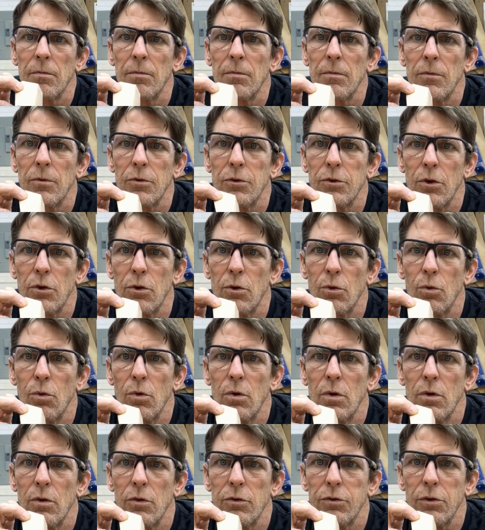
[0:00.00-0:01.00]
so
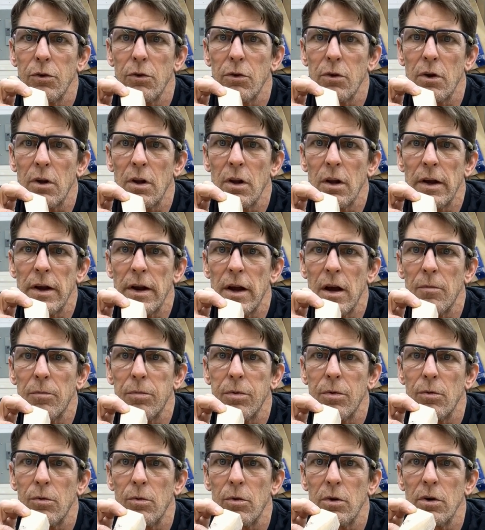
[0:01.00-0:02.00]
the clamp,
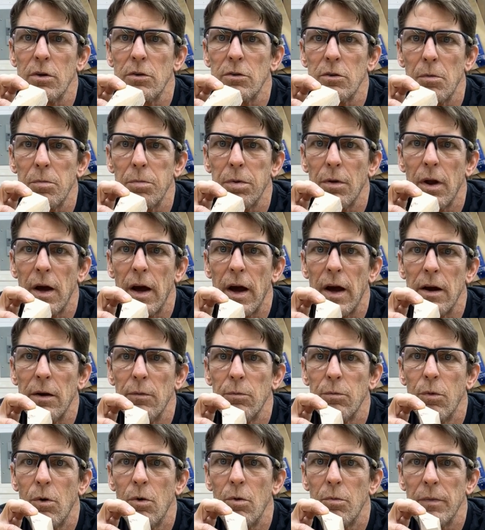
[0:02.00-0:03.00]
when it's applied,
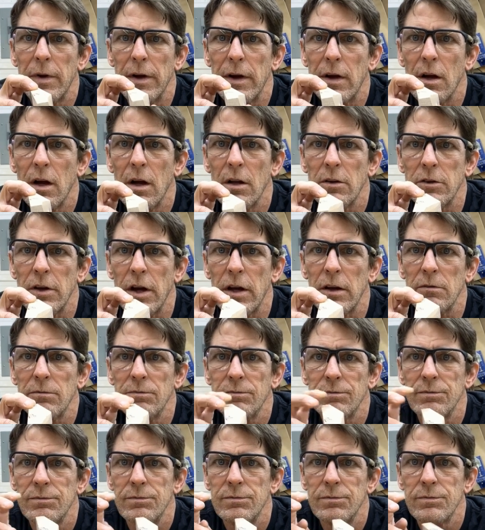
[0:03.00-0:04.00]
won't make contact.
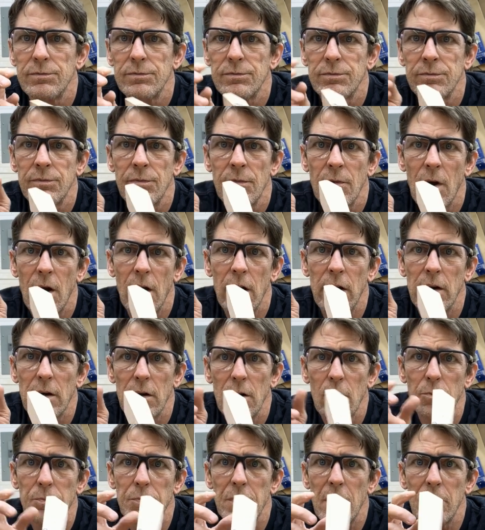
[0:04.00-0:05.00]
All right,
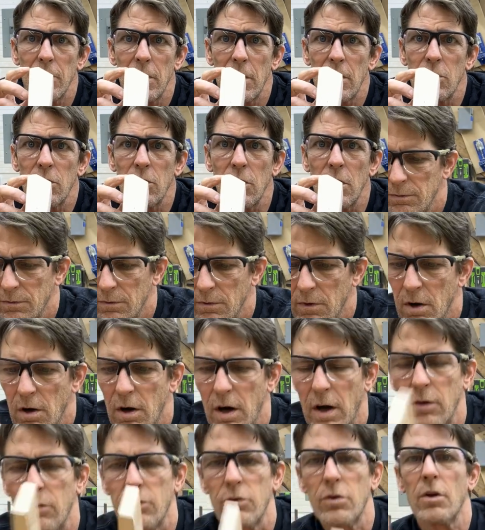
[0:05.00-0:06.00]
hope that makes sense. All
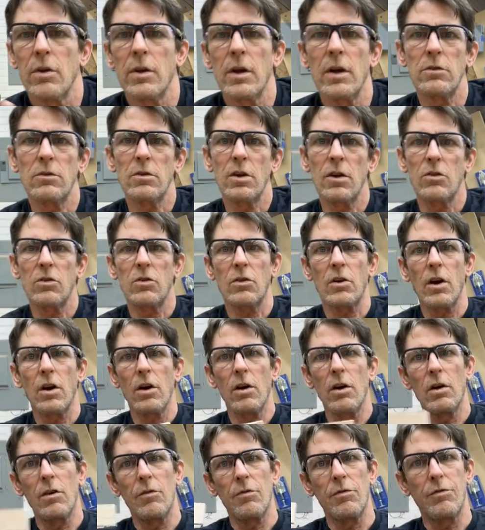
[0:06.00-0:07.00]
right, so that takes
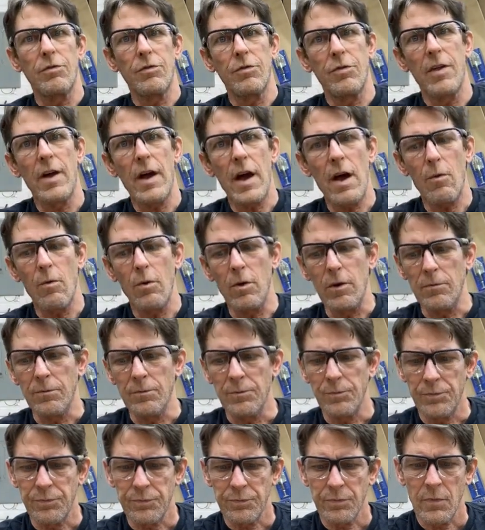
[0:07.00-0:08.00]
care of that one.
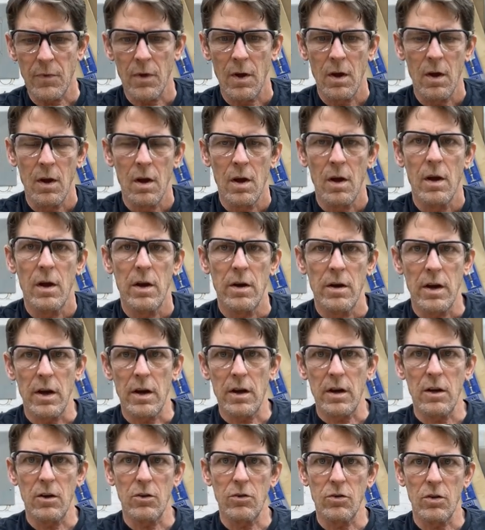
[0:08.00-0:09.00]
And
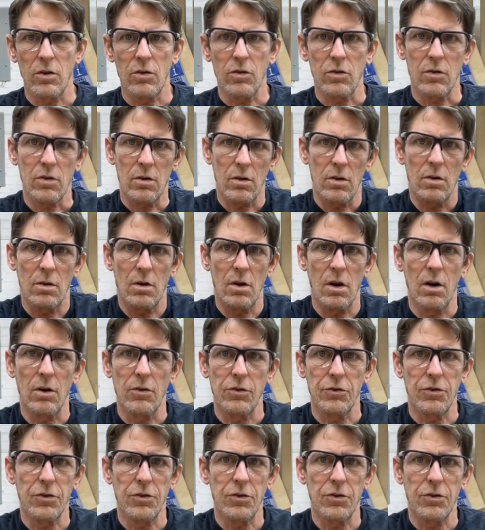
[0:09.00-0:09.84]
that gets us our